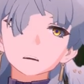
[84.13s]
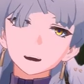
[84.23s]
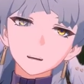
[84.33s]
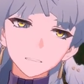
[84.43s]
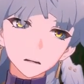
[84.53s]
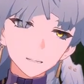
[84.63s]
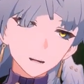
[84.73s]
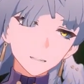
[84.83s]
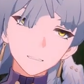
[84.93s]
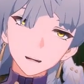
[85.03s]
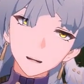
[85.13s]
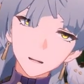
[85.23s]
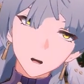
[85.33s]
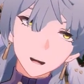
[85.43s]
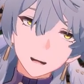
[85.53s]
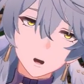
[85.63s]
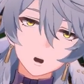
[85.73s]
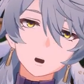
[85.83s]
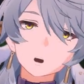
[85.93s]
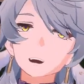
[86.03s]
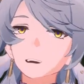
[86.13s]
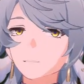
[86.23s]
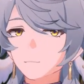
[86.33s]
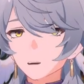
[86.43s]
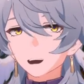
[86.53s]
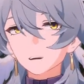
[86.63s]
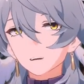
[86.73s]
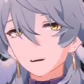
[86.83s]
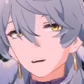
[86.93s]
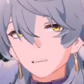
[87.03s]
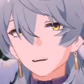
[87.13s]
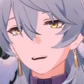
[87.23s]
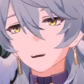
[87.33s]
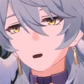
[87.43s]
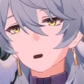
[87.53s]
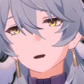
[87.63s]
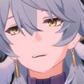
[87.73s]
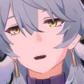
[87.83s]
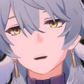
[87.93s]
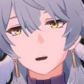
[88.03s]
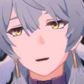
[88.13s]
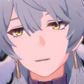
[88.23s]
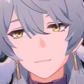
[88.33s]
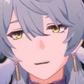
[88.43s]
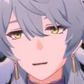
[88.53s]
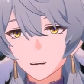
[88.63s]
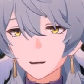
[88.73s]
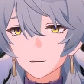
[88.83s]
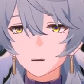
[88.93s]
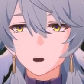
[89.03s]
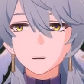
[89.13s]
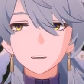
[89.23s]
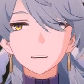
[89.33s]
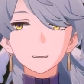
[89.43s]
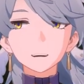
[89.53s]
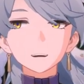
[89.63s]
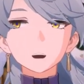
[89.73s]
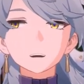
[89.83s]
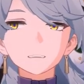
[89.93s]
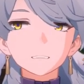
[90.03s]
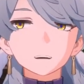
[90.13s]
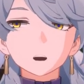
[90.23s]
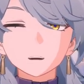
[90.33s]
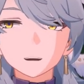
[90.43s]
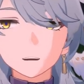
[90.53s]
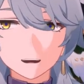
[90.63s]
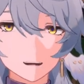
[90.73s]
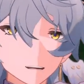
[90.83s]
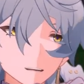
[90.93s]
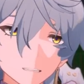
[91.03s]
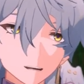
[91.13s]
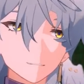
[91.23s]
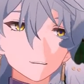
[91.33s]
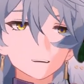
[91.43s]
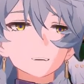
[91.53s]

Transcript: has suggested that we do like a reaction to horror maps and worlds in VRChat or other games in general.